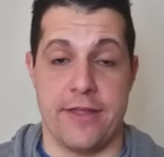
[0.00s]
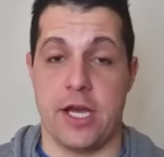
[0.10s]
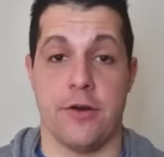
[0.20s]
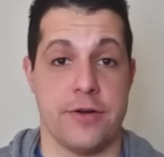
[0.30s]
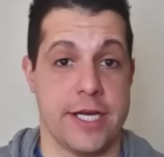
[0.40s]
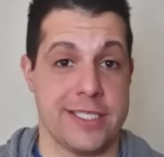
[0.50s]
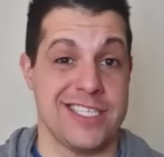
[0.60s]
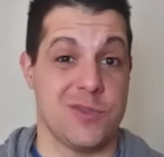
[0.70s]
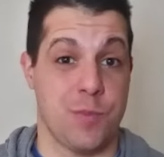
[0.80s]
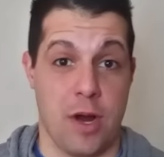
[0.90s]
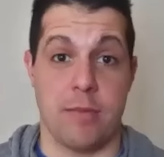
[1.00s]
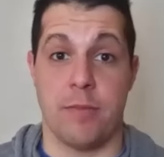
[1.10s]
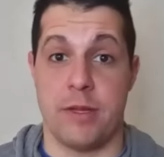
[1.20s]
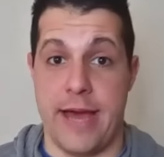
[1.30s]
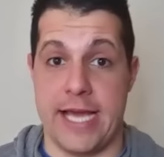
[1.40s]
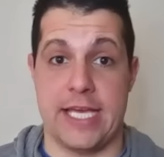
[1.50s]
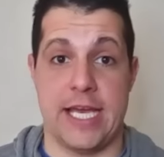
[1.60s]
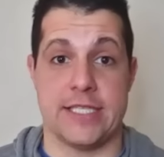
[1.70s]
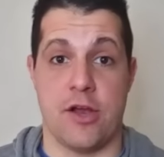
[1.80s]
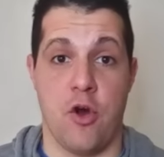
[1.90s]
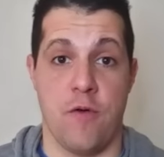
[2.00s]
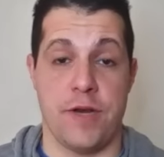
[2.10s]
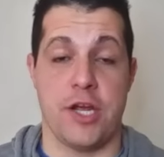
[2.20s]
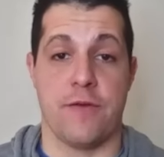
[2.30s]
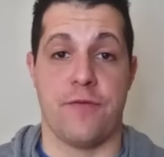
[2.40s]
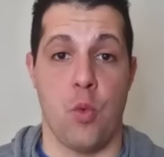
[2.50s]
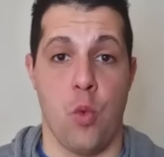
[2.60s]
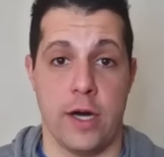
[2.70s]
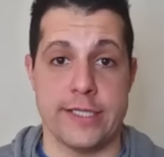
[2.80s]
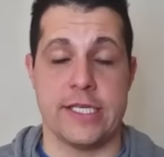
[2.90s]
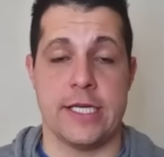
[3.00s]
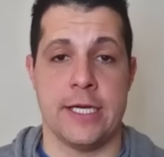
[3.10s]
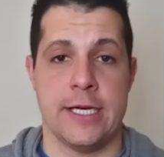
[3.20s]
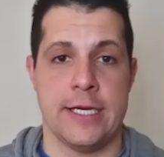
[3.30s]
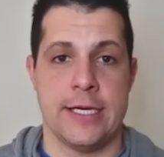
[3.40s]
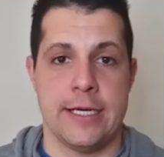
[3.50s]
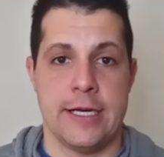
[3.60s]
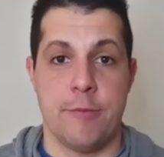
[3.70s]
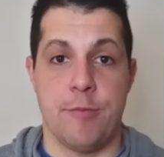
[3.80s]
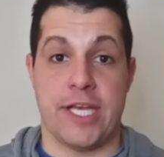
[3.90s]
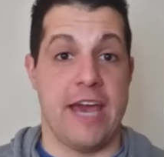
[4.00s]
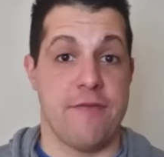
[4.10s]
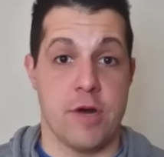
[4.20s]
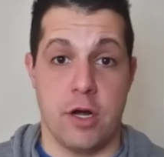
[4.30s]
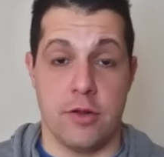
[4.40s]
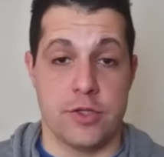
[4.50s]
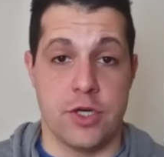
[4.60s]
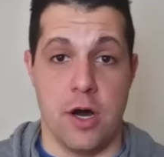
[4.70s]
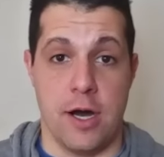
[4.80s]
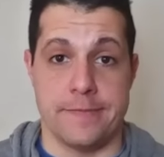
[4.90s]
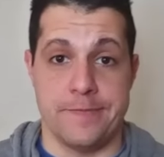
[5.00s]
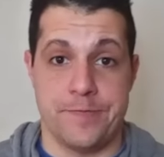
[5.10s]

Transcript: I think Hunter Dickinson's probably back. He has that COVID year if he wants it. But Kevin McCullough's gone.